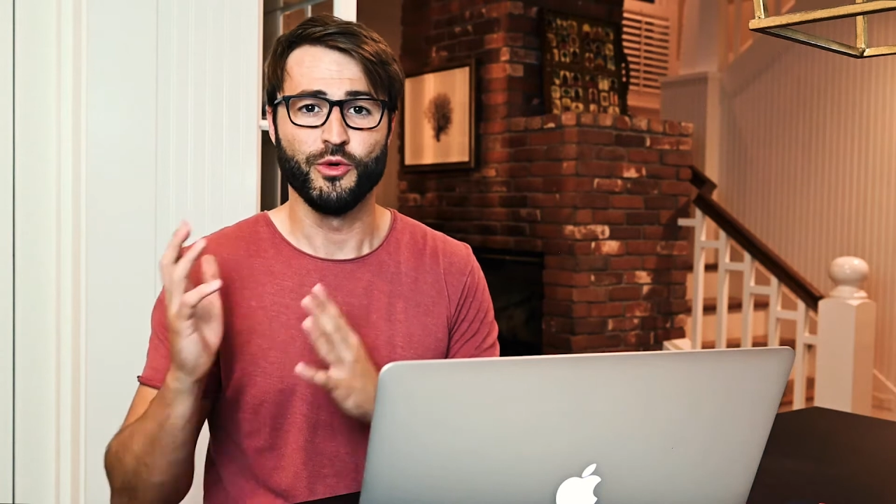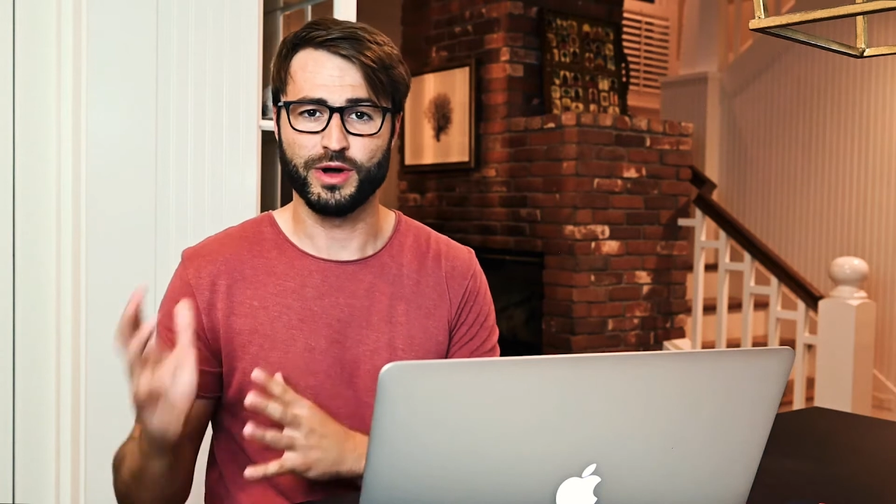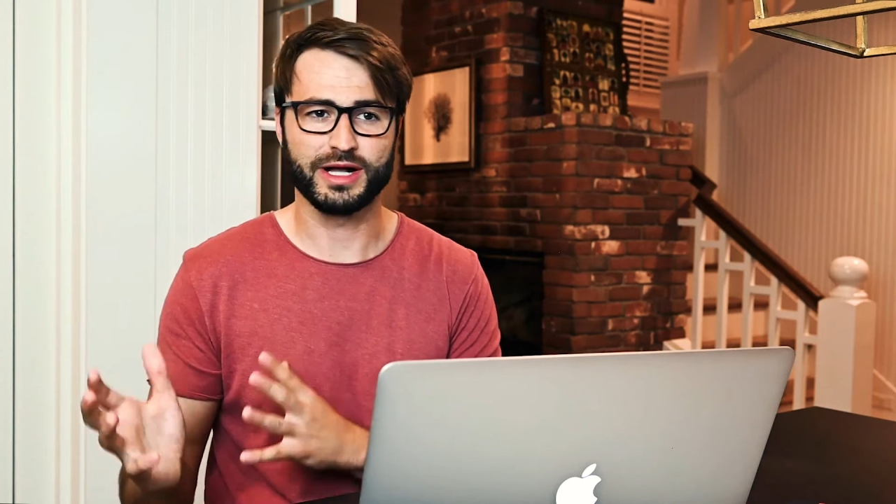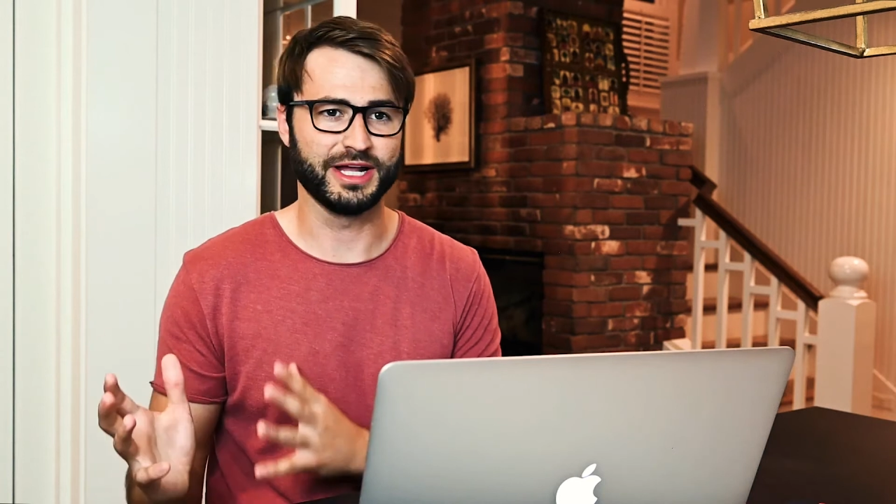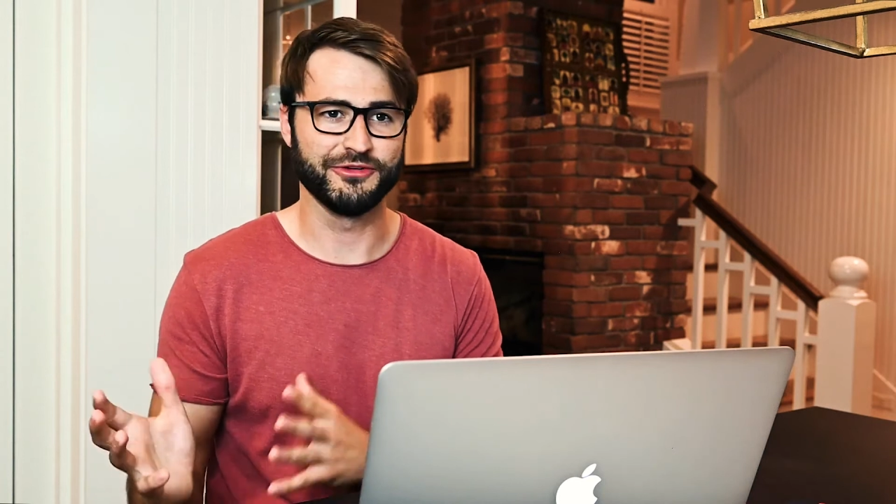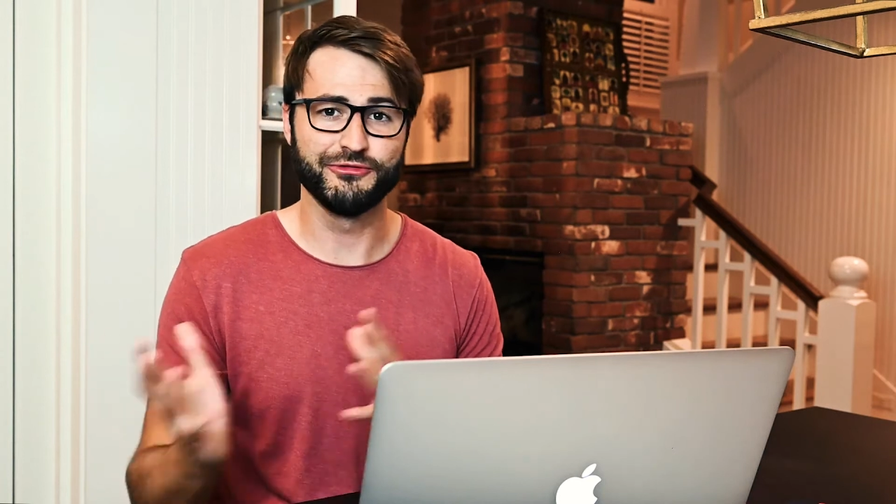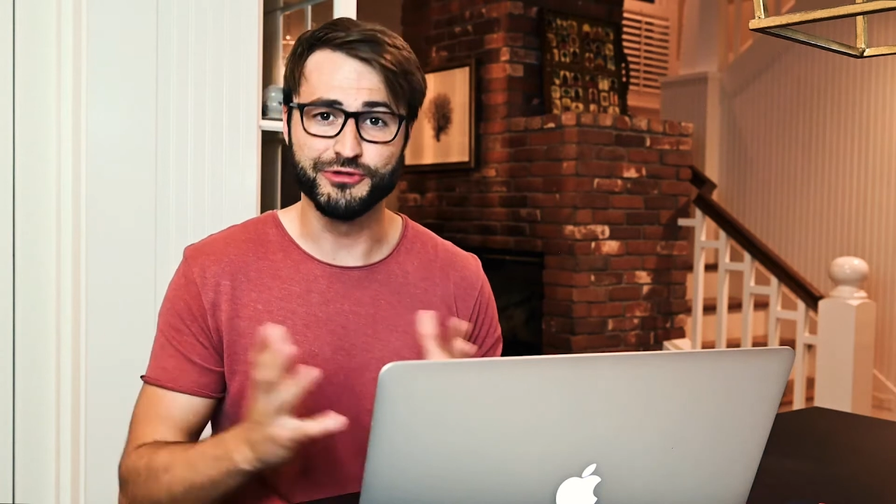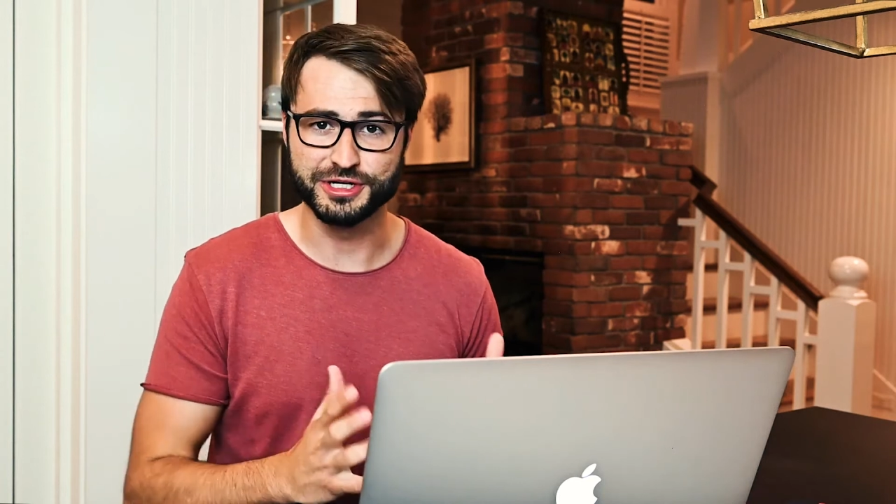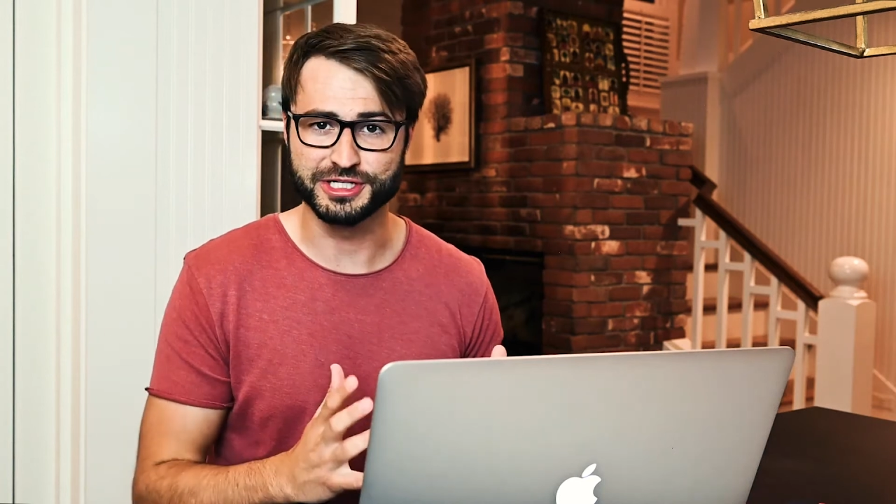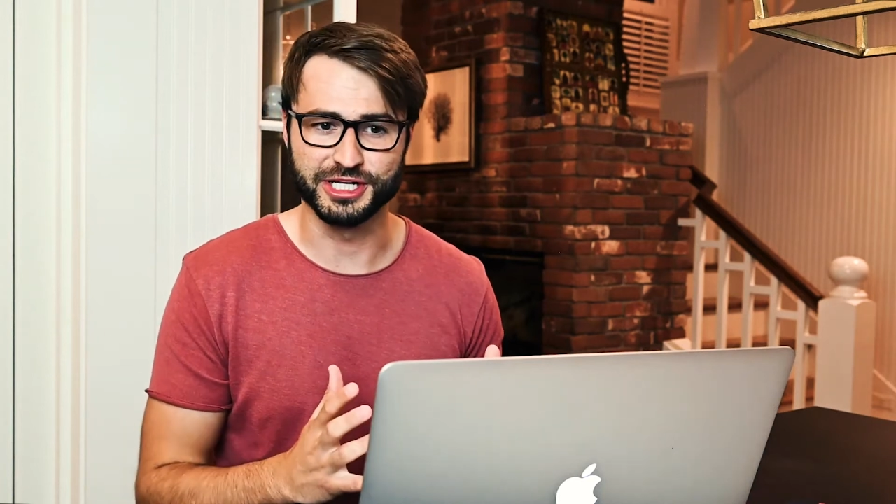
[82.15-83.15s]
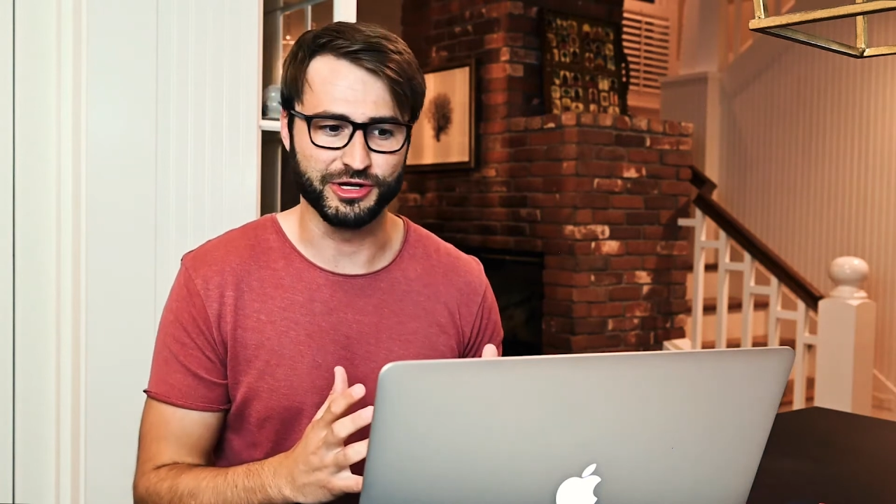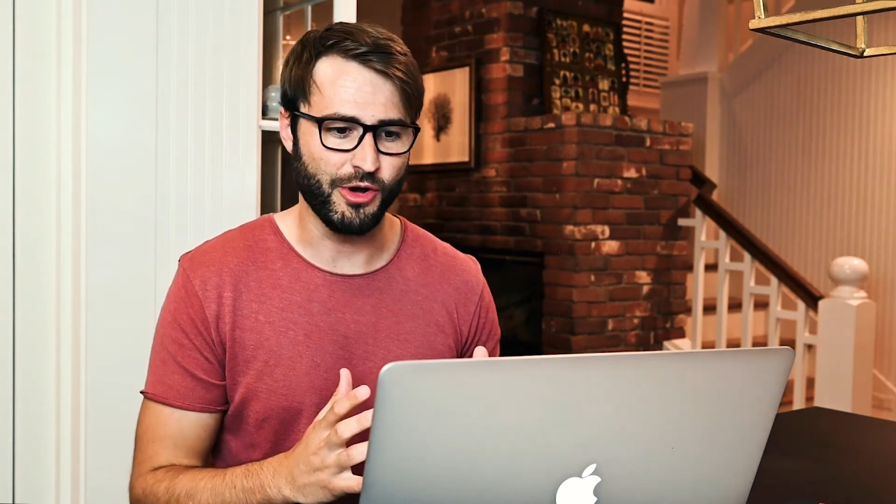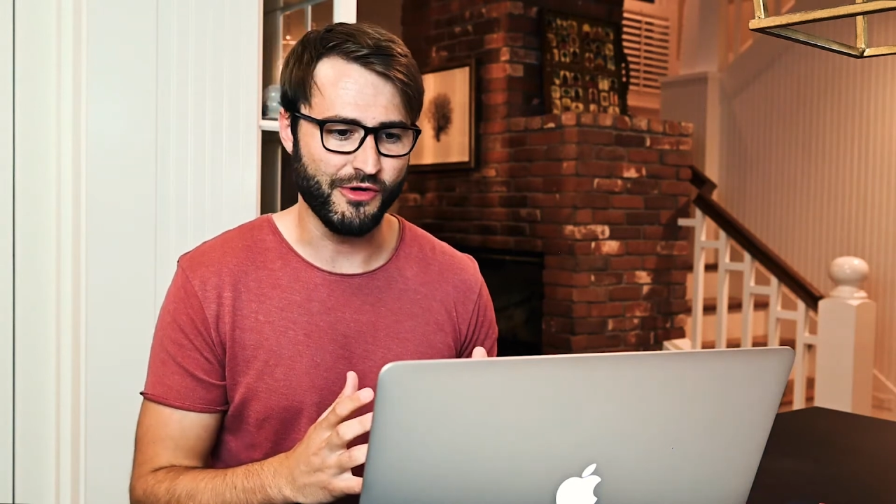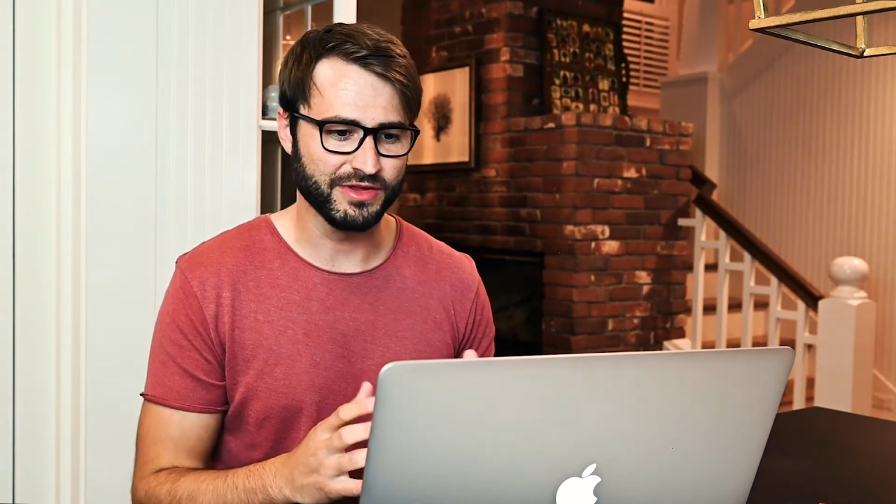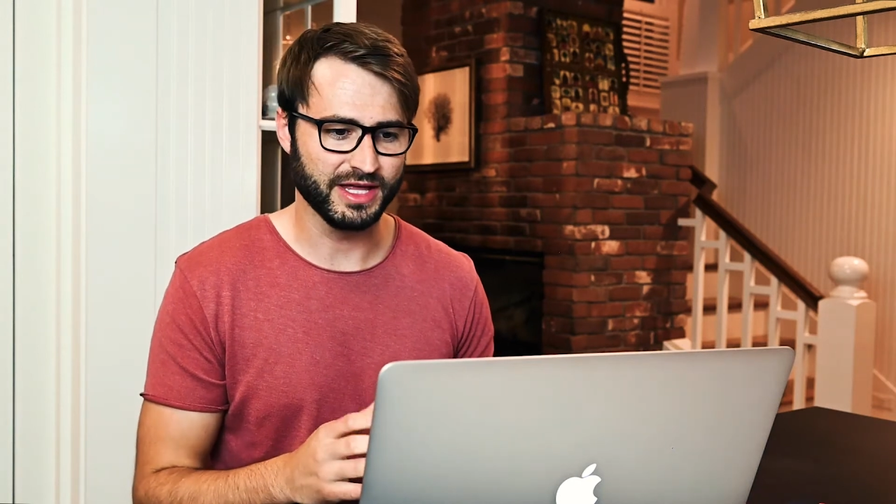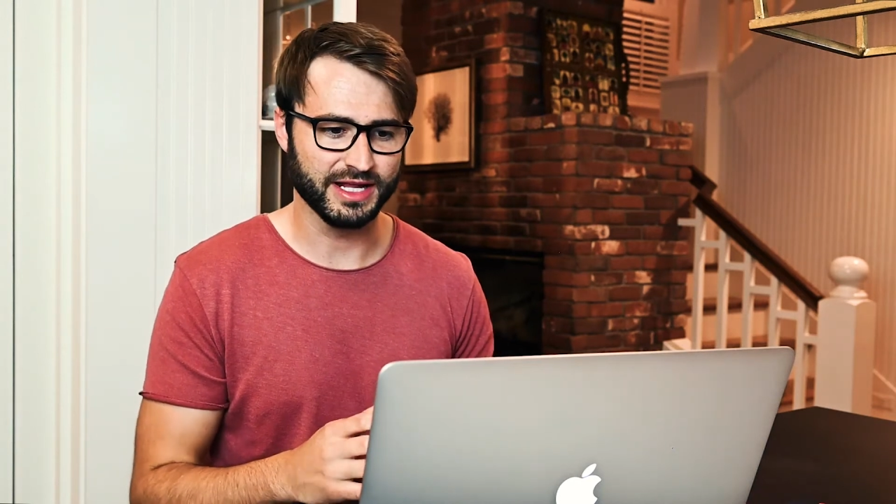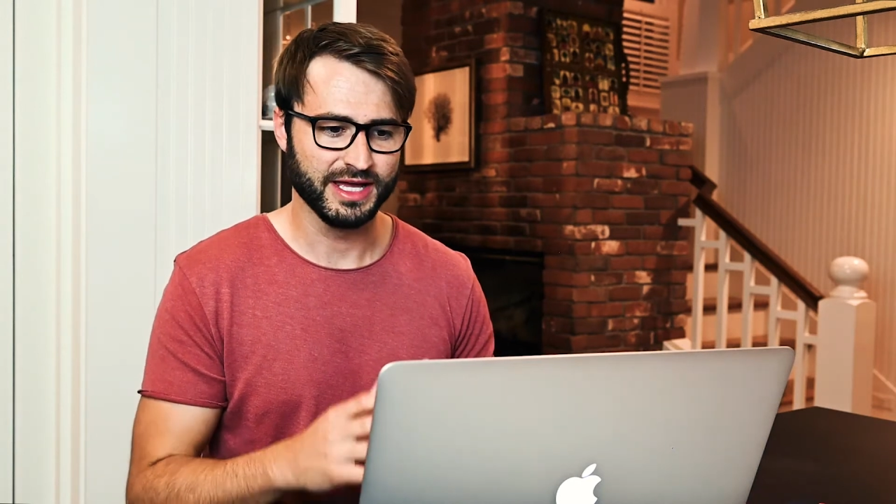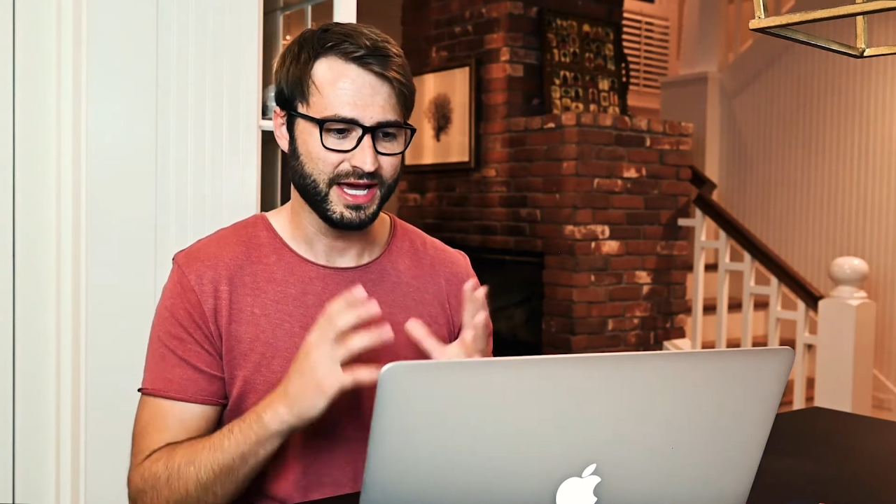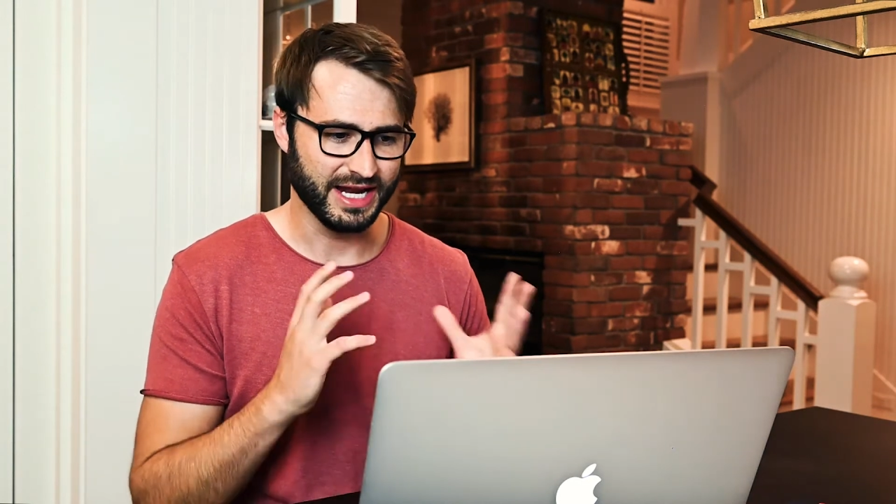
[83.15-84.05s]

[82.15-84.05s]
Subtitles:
what kind of footage can go over that.